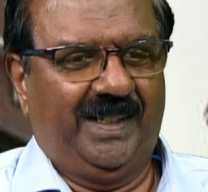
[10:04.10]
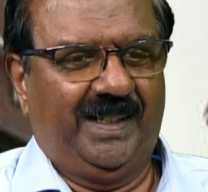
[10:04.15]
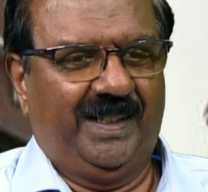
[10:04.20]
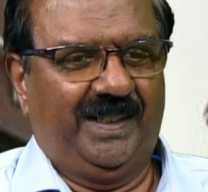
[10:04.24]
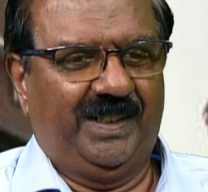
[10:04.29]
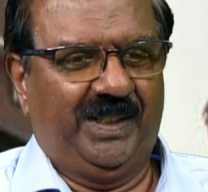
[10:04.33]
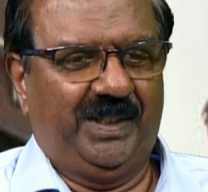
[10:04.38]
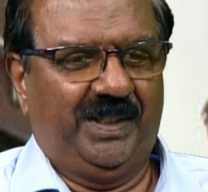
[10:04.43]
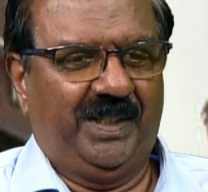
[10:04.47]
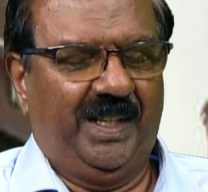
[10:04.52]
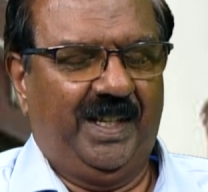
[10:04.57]

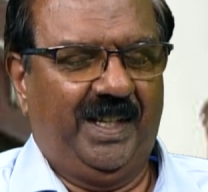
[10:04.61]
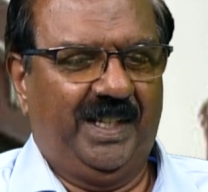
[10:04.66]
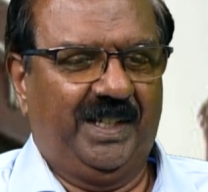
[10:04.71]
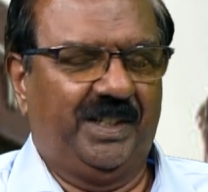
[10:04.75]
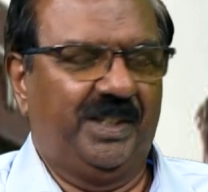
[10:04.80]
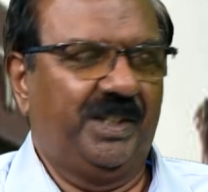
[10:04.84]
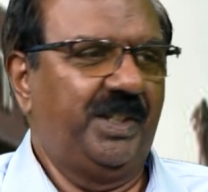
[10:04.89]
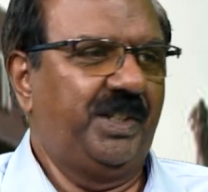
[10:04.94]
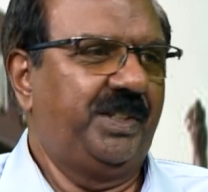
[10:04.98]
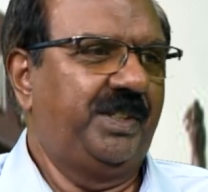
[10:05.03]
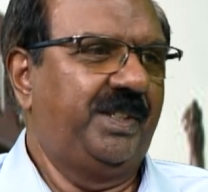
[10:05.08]
The head
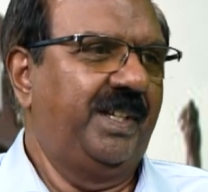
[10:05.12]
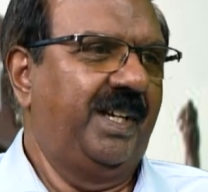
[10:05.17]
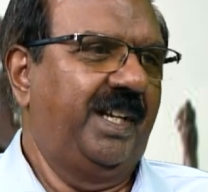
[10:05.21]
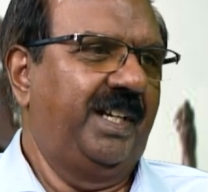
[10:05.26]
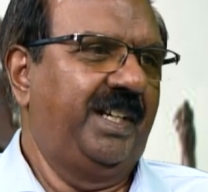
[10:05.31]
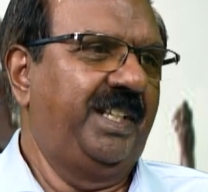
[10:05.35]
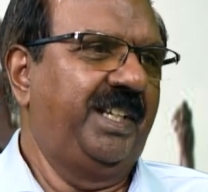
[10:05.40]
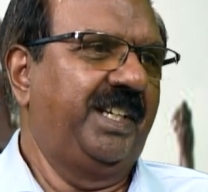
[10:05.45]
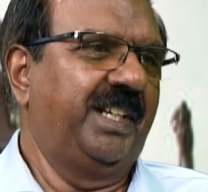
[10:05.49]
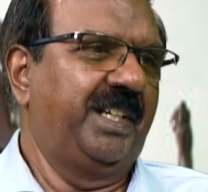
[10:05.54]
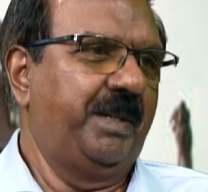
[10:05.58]
of the
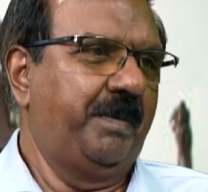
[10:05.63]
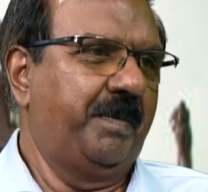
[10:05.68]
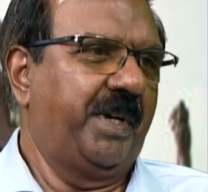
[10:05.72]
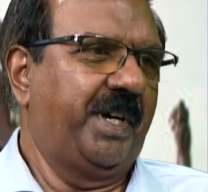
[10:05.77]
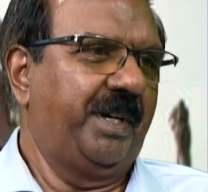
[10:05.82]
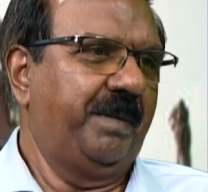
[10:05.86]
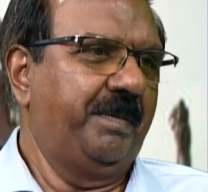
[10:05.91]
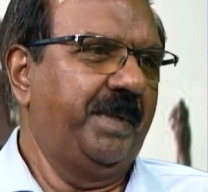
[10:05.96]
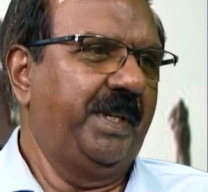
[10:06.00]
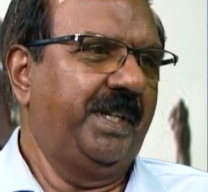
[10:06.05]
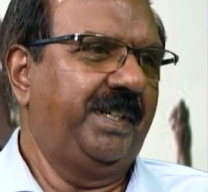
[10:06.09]
legal
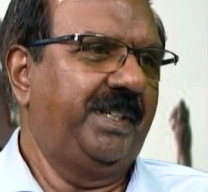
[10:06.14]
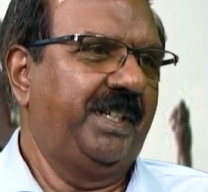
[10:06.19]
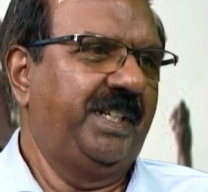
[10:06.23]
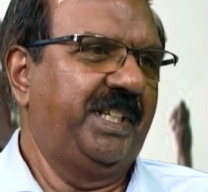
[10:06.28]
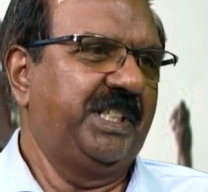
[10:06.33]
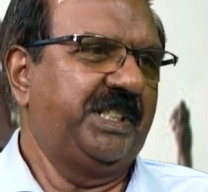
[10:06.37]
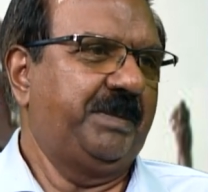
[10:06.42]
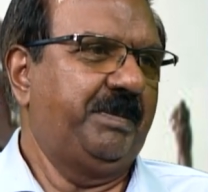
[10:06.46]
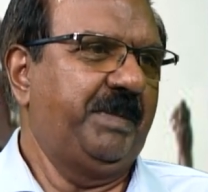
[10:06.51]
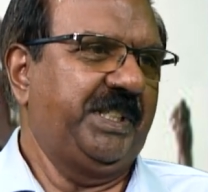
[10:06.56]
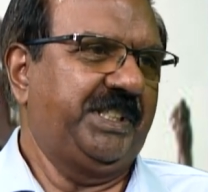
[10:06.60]
department
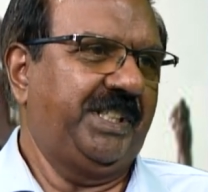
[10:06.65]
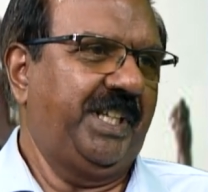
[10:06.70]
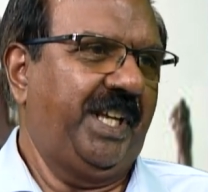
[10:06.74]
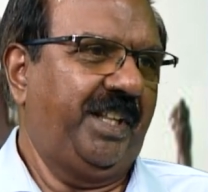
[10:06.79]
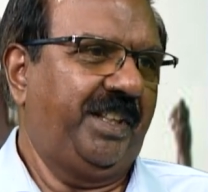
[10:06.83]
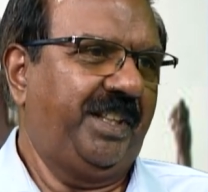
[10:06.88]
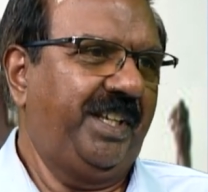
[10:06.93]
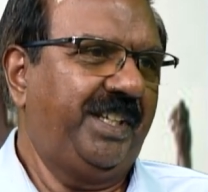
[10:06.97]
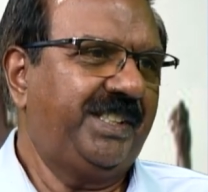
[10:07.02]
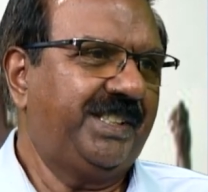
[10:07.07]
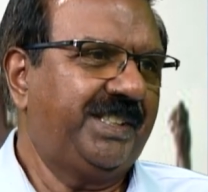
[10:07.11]
is Miss
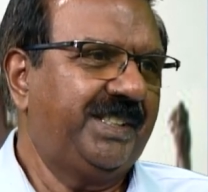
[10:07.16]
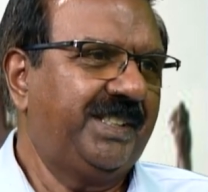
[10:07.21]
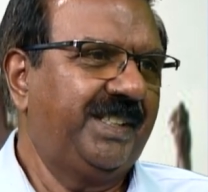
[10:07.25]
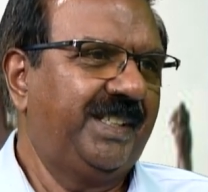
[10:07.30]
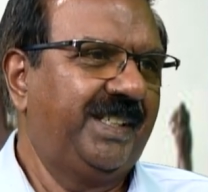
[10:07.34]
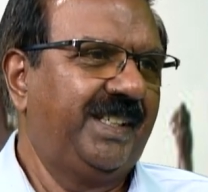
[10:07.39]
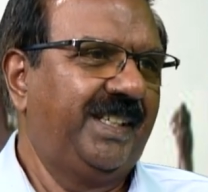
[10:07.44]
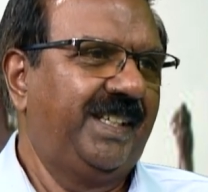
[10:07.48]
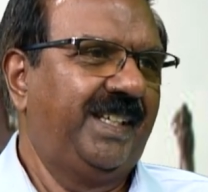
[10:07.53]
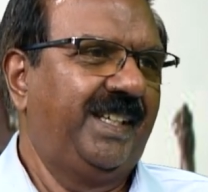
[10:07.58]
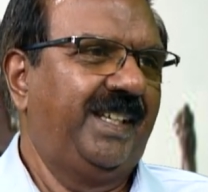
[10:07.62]
Ethics,
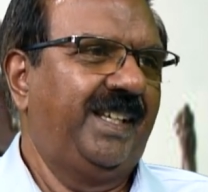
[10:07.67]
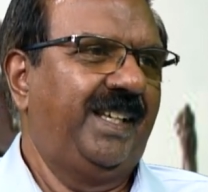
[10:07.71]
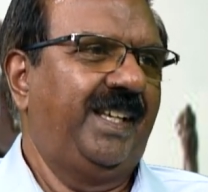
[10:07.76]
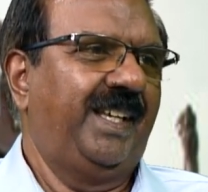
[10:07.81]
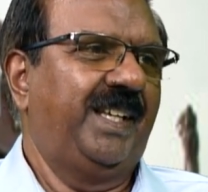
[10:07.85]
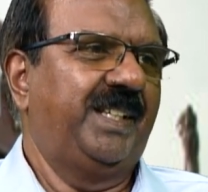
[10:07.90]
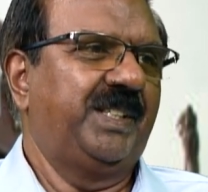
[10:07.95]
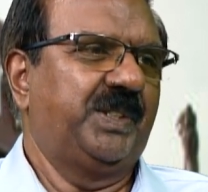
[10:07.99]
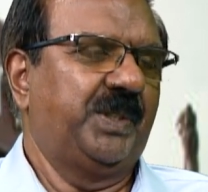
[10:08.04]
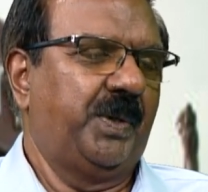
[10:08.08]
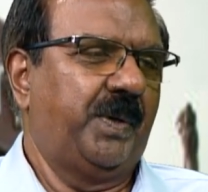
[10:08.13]

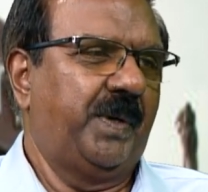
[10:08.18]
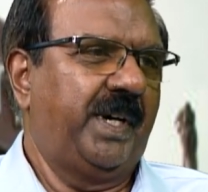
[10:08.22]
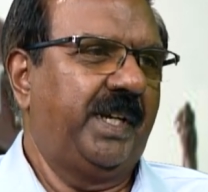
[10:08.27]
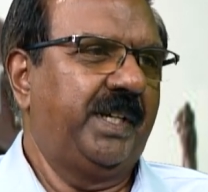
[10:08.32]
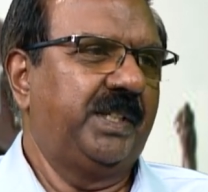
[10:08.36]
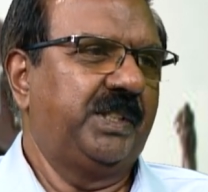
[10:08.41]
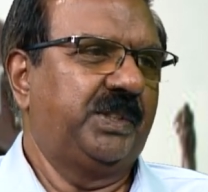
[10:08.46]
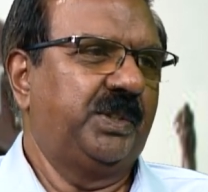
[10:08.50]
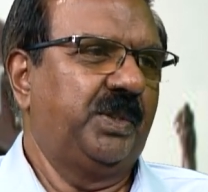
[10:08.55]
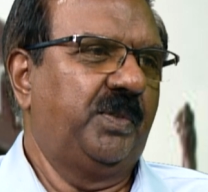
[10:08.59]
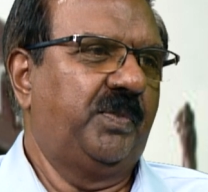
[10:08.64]
and so on
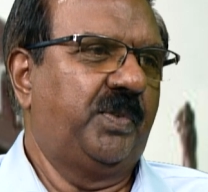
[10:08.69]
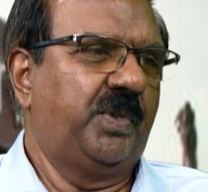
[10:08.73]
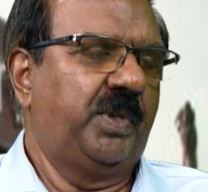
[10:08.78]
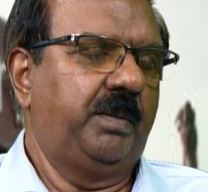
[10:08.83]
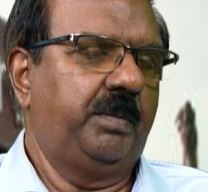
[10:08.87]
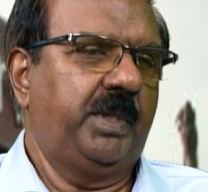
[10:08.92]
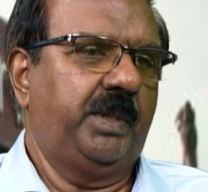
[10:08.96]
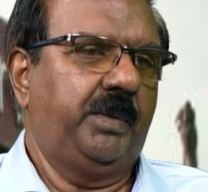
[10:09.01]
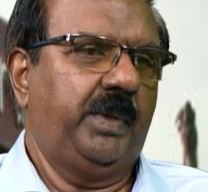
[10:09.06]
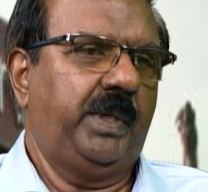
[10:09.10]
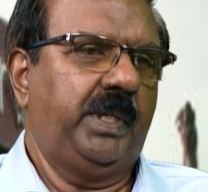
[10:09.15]
and so forth.
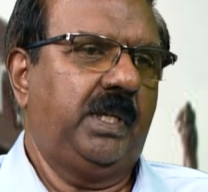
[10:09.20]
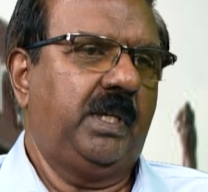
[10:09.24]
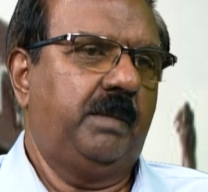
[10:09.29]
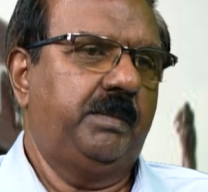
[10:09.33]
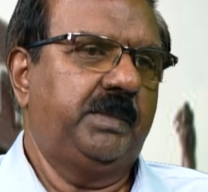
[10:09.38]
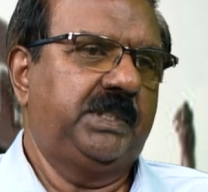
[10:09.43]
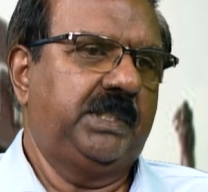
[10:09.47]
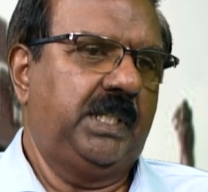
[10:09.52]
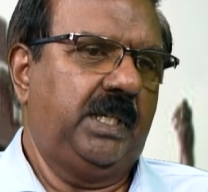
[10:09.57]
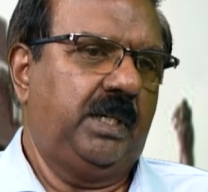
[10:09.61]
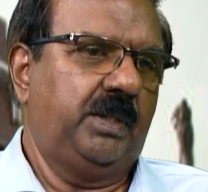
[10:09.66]
But what it
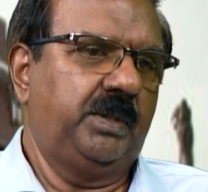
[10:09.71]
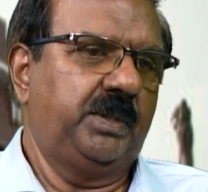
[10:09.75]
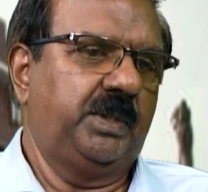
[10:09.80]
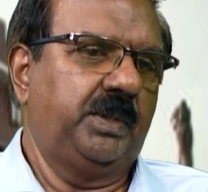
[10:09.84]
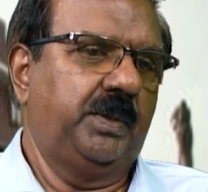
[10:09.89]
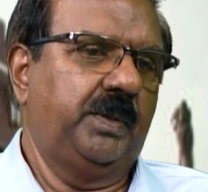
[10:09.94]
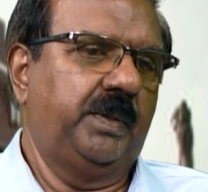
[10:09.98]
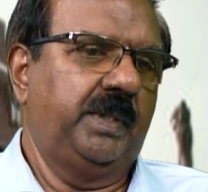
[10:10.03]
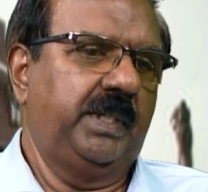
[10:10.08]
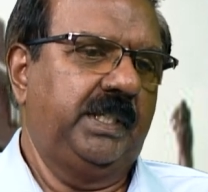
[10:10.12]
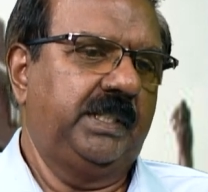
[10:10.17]
comes down
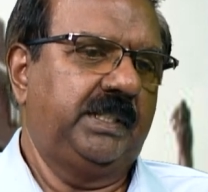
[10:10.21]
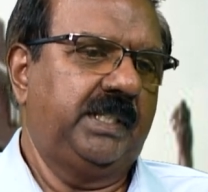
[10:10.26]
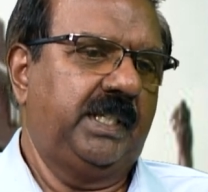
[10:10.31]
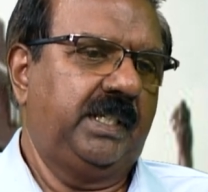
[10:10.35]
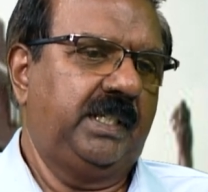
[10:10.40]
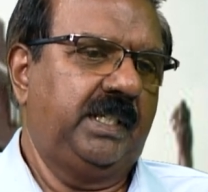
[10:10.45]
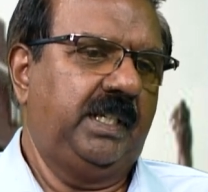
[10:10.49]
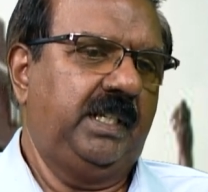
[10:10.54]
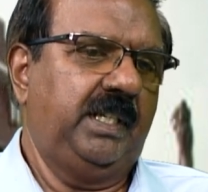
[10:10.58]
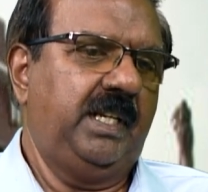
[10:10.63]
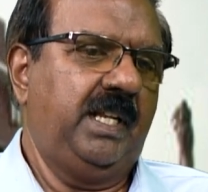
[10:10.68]
to is that
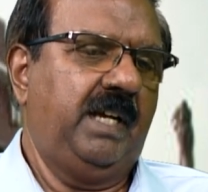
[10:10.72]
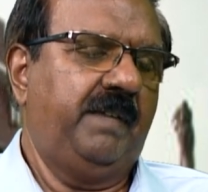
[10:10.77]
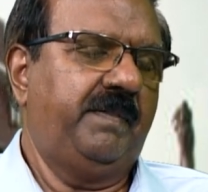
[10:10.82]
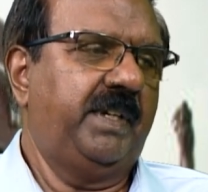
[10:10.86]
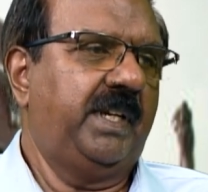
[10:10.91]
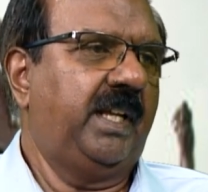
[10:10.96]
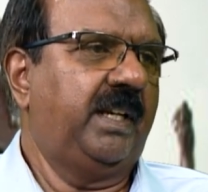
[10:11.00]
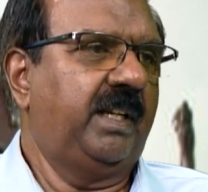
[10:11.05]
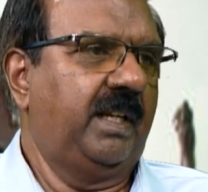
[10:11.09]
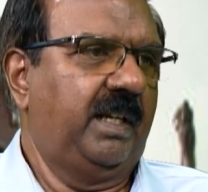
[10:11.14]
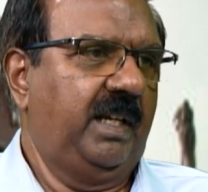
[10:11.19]
they didn't have a
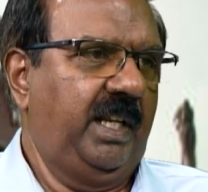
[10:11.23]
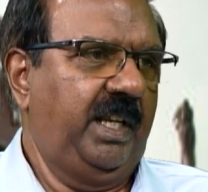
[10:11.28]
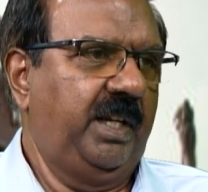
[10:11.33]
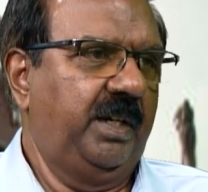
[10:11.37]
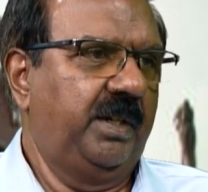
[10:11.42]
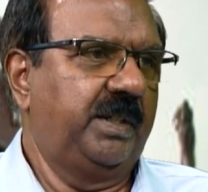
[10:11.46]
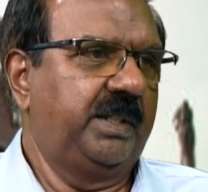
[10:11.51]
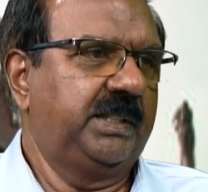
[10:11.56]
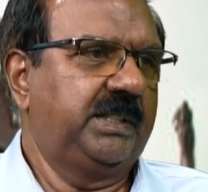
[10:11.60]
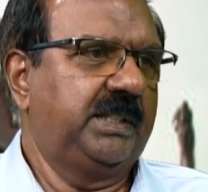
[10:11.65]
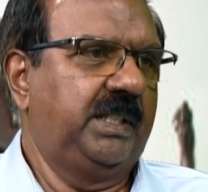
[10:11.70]
lot of
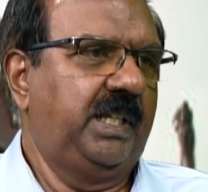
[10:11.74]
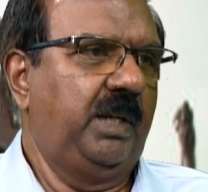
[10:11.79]
layers.